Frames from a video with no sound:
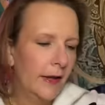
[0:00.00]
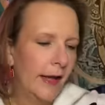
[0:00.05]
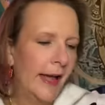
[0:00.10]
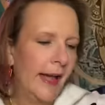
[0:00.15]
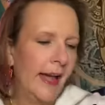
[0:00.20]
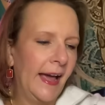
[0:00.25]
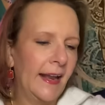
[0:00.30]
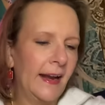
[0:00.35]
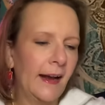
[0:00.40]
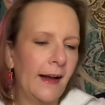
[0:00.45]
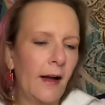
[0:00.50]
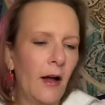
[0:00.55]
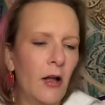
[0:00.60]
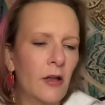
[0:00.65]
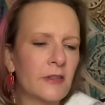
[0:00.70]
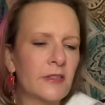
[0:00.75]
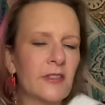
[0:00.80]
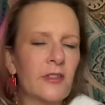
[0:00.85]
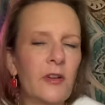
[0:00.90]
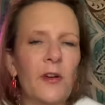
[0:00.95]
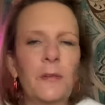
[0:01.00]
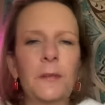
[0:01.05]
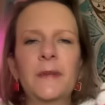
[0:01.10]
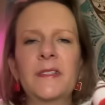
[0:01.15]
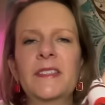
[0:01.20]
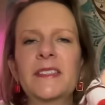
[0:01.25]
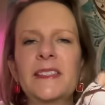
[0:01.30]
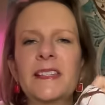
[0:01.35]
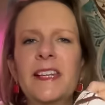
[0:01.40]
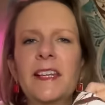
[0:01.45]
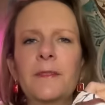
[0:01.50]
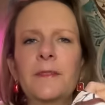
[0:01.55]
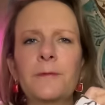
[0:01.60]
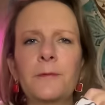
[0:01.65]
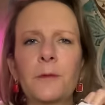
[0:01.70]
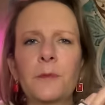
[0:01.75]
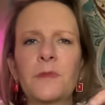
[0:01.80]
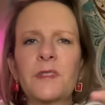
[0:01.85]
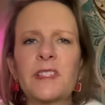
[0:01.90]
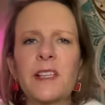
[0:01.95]
And I also have been seeing
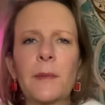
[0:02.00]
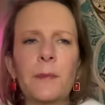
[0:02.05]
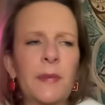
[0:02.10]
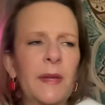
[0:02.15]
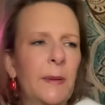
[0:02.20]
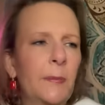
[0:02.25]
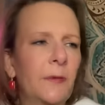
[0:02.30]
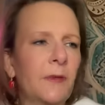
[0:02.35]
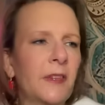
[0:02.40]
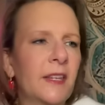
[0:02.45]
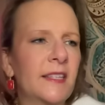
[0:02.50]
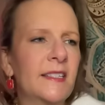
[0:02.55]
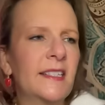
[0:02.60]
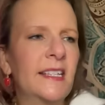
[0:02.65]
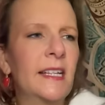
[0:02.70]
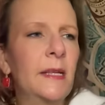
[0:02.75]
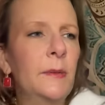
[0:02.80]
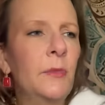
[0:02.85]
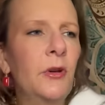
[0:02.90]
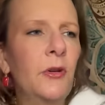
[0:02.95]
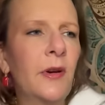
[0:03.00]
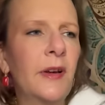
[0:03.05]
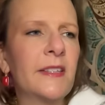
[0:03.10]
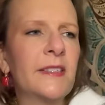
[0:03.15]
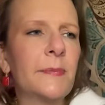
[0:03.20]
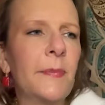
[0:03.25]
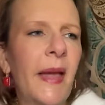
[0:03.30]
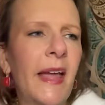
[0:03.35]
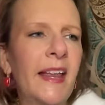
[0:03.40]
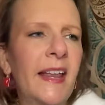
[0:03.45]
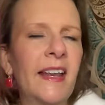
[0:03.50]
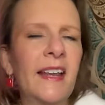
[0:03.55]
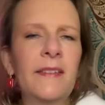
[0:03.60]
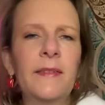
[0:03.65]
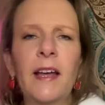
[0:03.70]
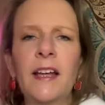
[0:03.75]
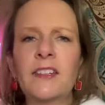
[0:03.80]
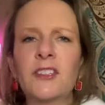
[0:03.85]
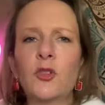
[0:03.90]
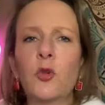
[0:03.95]
from some people that Temu has made it
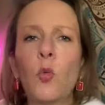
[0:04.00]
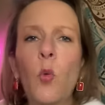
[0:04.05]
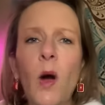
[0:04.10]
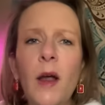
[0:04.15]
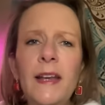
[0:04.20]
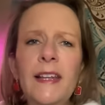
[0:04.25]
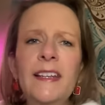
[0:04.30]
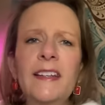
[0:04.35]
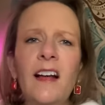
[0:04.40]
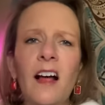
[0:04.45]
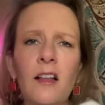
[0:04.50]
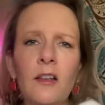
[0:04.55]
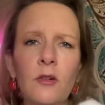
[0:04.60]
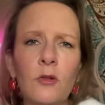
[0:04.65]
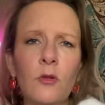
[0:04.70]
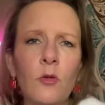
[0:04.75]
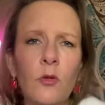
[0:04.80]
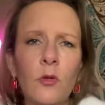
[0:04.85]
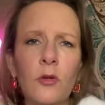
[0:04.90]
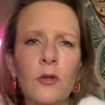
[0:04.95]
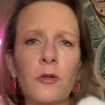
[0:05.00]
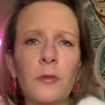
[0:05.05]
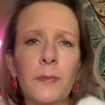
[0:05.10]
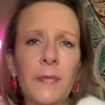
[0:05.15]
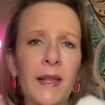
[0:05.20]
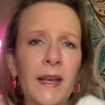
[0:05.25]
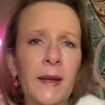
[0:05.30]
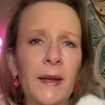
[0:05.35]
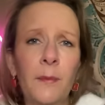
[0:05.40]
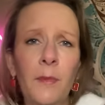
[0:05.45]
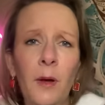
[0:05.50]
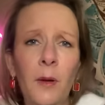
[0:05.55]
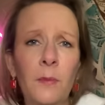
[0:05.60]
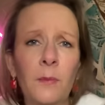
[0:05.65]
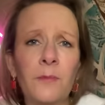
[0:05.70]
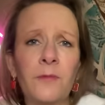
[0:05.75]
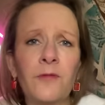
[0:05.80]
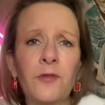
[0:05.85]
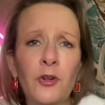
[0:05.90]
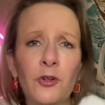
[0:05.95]
a $20 order minimum
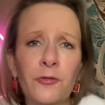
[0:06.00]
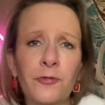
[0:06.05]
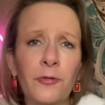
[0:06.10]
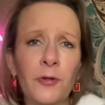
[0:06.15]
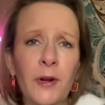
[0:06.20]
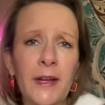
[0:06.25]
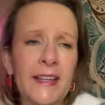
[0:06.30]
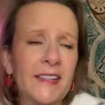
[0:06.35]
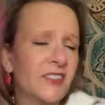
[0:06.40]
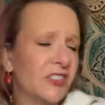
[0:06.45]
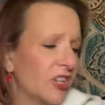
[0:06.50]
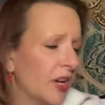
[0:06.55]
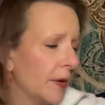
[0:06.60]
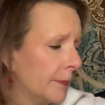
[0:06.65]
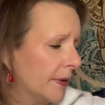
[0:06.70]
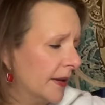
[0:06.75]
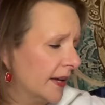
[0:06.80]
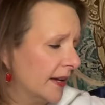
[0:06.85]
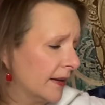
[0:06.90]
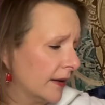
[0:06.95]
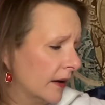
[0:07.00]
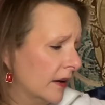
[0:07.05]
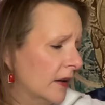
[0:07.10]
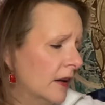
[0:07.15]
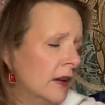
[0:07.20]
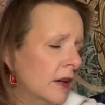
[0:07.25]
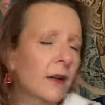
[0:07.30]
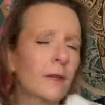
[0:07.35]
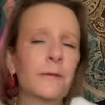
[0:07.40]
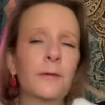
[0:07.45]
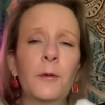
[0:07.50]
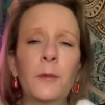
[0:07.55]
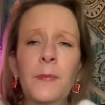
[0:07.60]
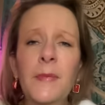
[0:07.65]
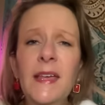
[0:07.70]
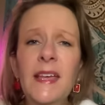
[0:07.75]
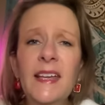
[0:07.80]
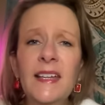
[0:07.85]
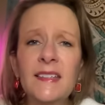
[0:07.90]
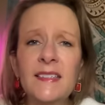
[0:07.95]
for free shipping. For
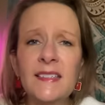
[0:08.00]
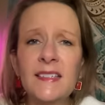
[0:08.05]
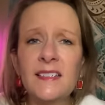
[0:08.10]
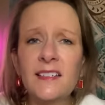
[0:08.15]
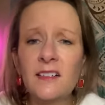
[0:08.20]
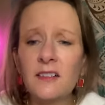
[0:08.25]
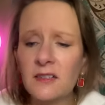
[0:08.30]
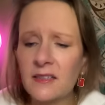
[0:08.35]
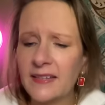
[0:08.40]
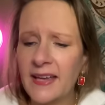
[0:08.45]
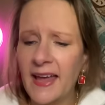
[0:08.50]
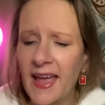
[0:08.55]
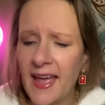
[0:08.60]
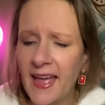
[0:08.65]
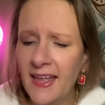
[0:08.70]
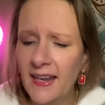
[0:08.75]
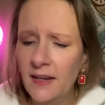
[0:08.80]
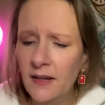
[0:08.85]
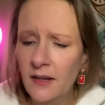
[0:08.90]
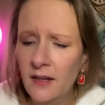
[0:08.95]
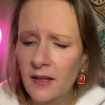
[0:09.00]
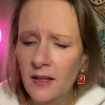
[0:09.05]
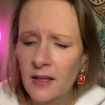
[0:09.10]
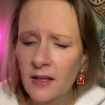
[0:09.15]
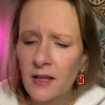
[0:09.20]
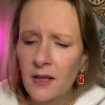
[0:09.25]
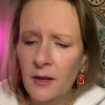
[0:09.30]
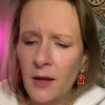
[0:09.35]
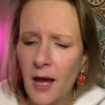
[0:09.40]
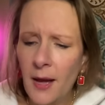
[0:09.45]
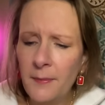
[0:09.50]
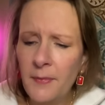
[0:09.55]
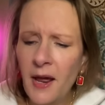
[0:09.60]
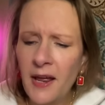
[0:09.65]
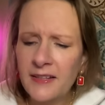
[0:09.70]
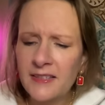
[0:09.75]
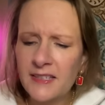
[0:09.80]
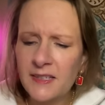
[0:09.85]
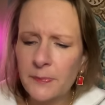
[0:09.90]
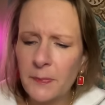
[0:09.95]
me, it's still 10. I'm
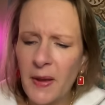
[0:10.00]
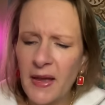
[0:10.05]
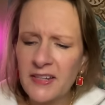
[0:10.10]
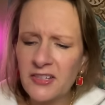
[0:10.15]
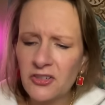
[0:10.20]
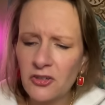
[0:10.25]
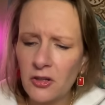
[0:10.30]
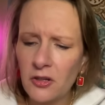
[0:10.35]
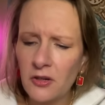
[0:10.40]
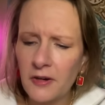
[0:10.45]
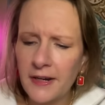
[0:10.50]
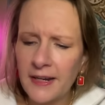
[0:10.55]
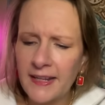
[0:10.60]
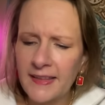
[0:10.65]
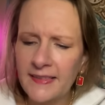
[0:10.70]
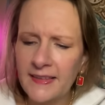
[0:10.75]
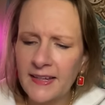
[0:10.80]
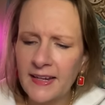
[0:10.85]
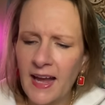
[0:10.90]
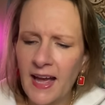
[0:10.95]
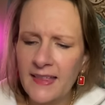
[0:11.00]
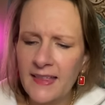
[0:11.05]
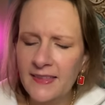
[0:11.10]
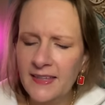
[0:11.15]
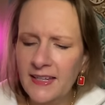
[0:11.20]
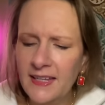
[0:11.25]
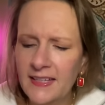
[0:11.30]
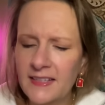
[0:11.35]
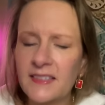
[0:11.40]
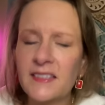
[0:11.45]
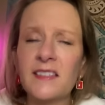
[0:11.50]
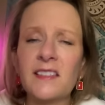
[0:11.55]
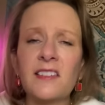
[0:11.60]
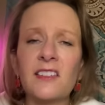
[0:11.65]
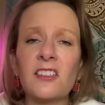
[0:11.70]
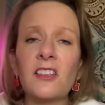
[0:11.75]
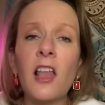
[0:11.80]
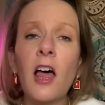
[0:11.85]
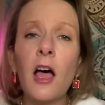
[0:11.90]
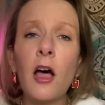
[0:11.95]
not special or anything. I think it's
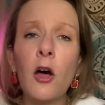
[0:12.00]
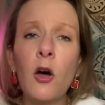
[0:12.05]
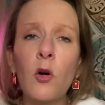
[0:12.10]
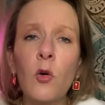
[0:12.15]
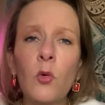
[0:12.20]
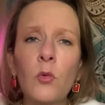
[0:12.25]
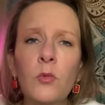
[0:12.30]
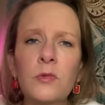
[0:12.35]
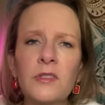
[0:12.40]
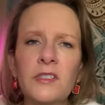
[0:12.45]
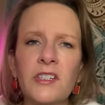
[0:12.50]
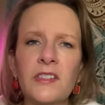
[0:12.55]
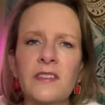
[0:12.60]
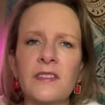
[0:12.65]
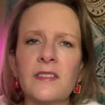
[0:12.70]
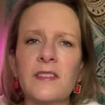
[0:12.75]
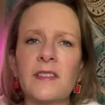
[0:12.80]
slow, just